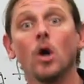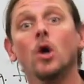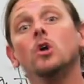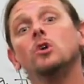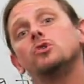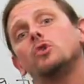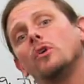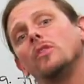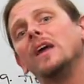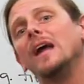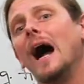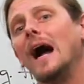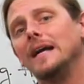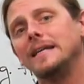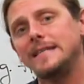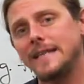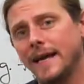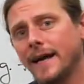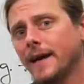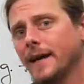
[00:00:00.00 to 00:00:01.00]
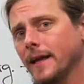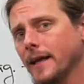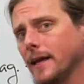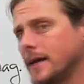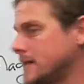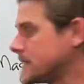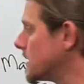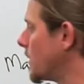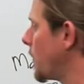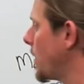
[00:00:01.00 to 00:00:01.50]
So the idea
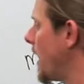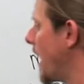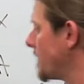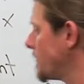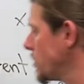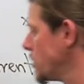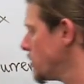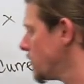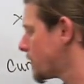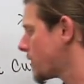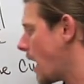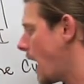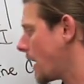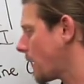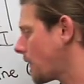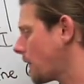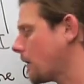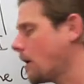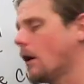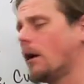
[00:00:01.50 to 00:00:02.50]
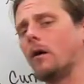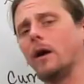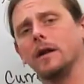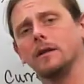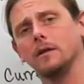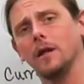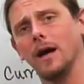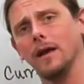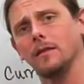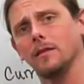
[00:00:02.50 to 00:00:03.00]
is that whenever you've got a current
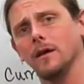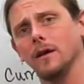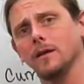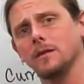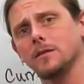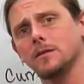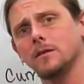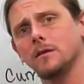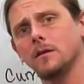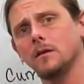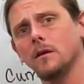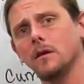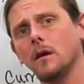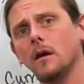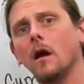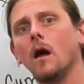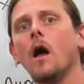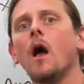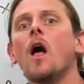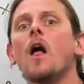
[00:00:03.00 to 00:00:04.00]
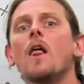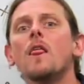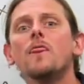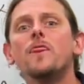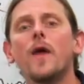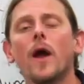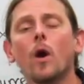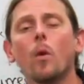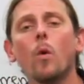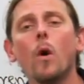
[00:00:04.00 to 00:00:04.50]
like this,
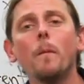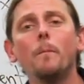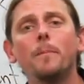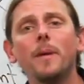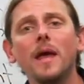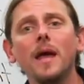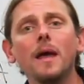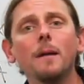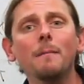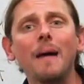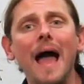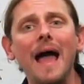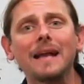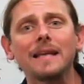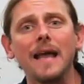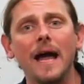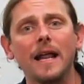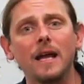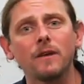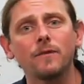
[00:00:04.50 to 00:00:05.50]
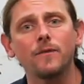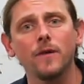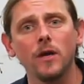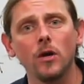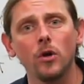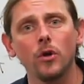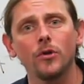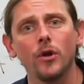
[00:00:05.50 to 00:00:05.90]
there will be magnetic field